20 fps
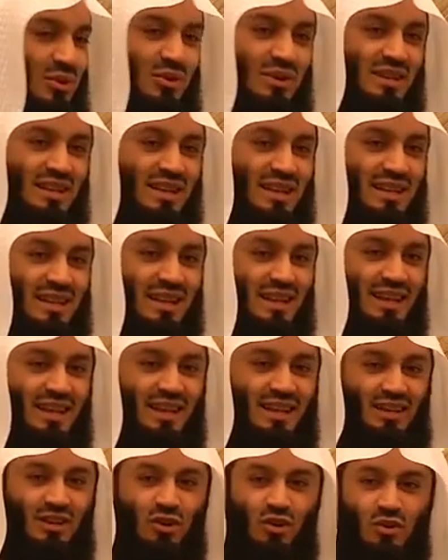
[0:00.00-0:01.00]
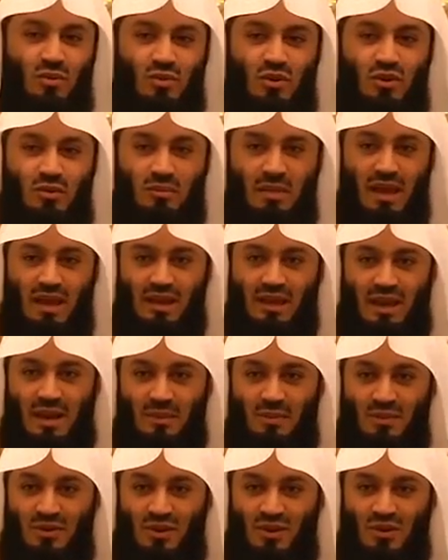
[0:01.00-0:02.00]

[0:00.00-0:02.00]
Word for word: don't need no more makeup,